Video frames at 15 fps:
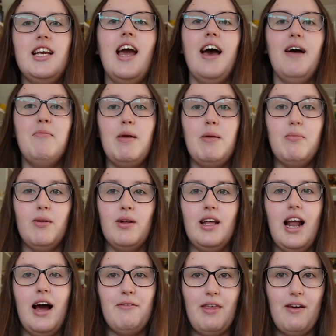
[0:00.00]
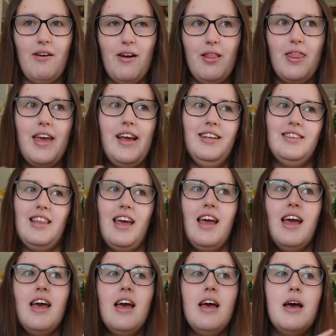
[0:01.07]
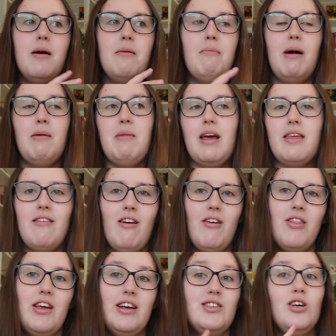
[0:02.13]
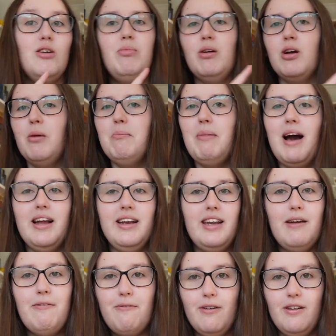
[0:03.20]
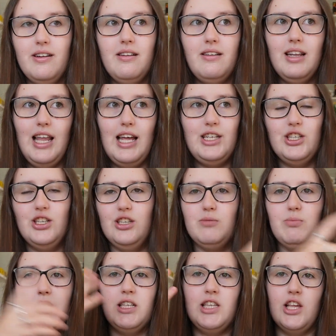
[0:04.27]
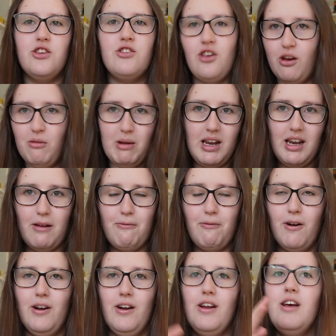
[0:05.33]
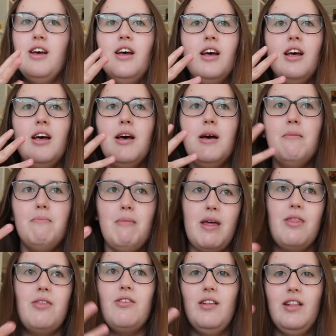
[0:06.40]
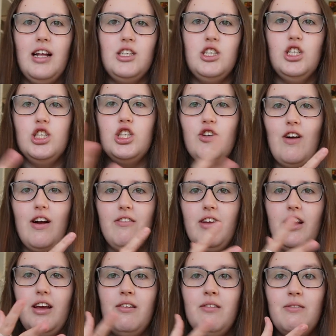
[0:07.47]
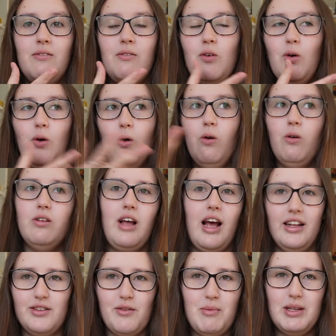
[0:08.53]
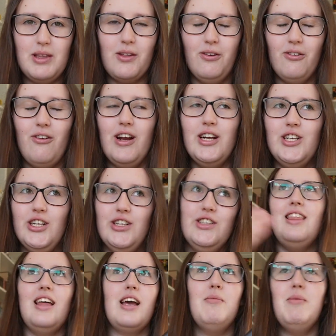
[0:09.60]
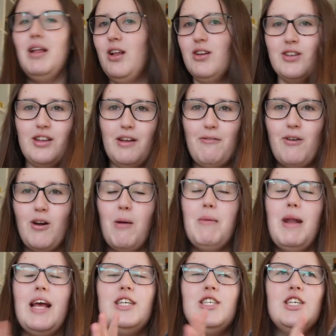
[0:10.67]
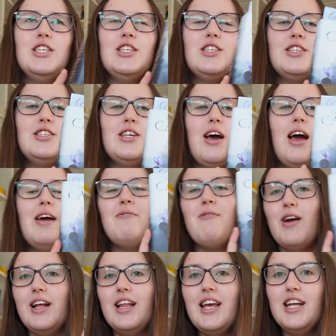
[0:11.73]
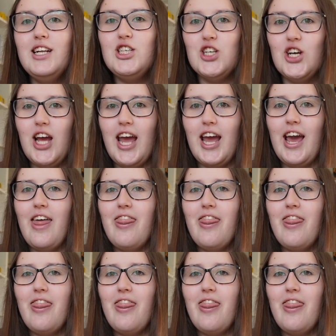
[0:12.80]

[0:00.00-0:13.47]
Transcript: yeah, people can have their own things. They might make their own things up or combine different legends, because there's so many different myths and legends surrounding all kinds of mythical creatures. There can be lots of different combinations, so I'm really enjoying